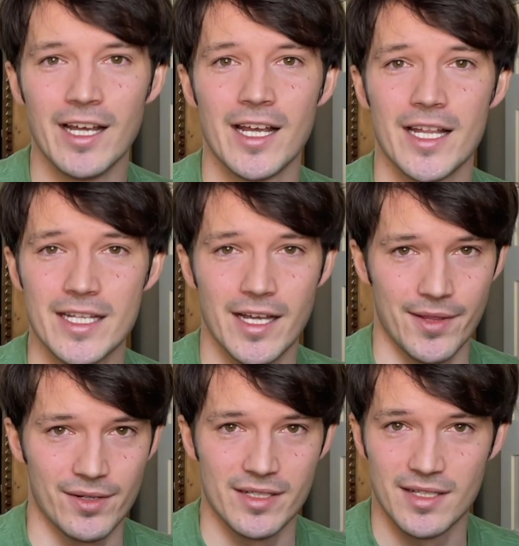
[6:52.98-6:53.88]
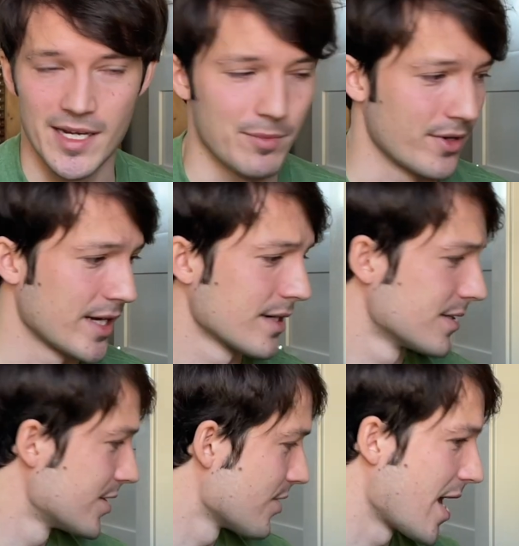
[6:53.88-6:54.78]
and the other is tapering.
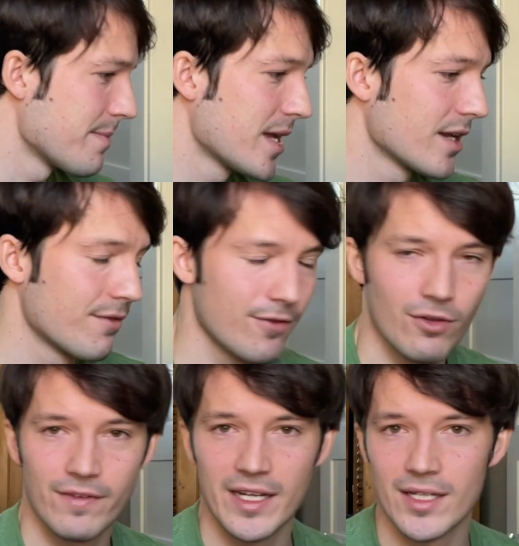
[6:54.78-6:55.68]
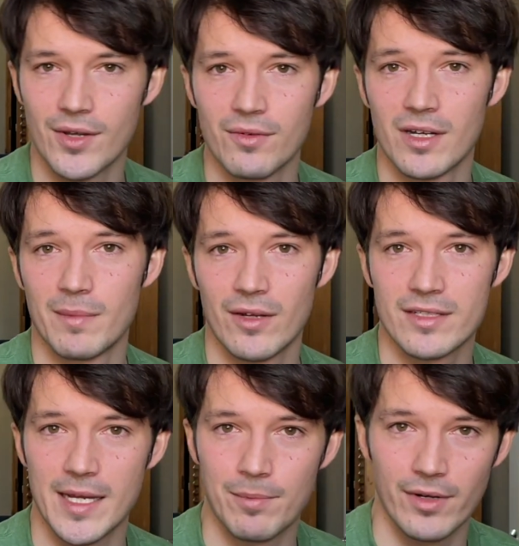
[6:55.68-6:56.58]
So I made a full video about
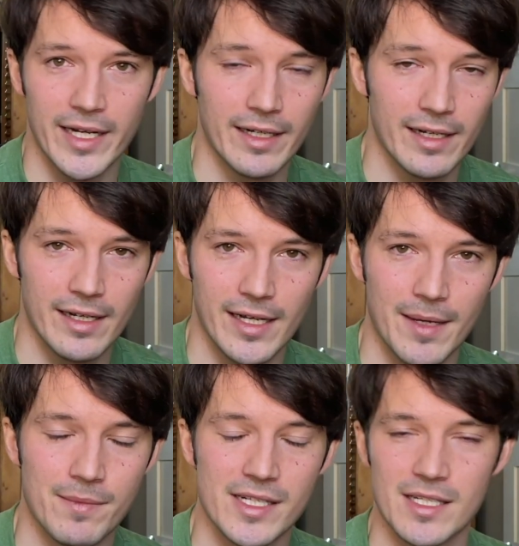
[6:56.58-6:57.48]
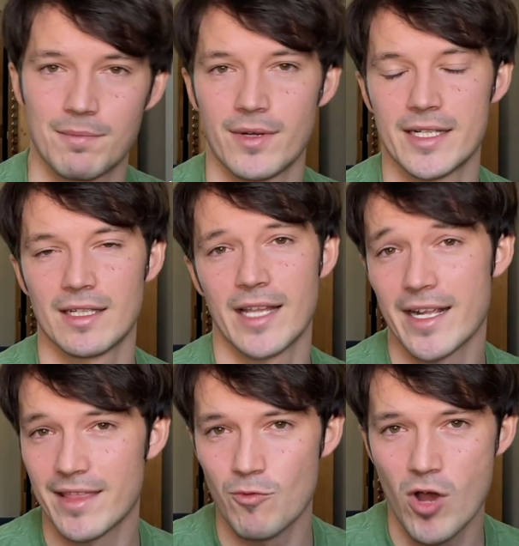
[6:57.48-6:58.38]
tapering. It's a
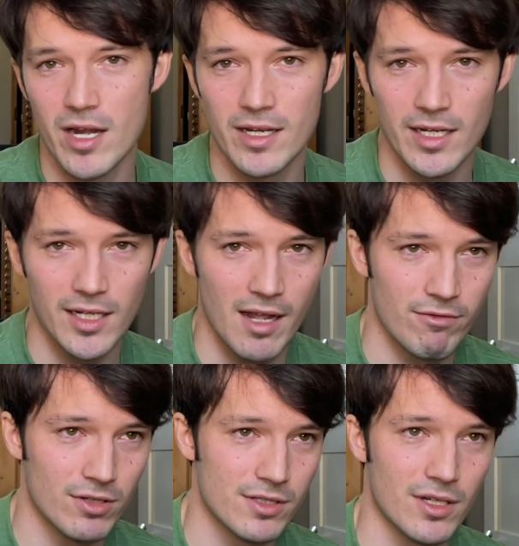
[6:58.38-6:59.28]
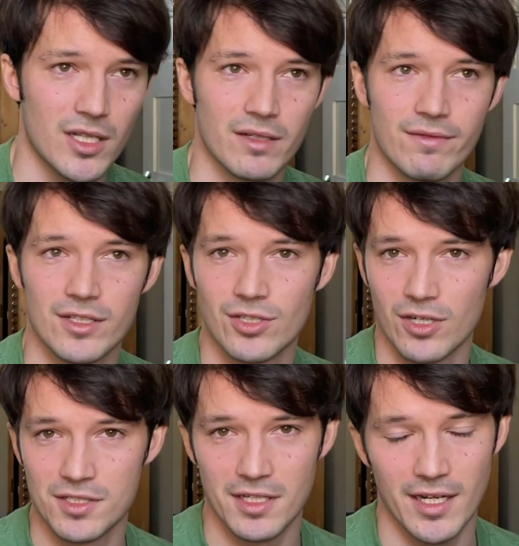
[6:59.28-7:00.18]
lengthy one, and it covers all of the charts that I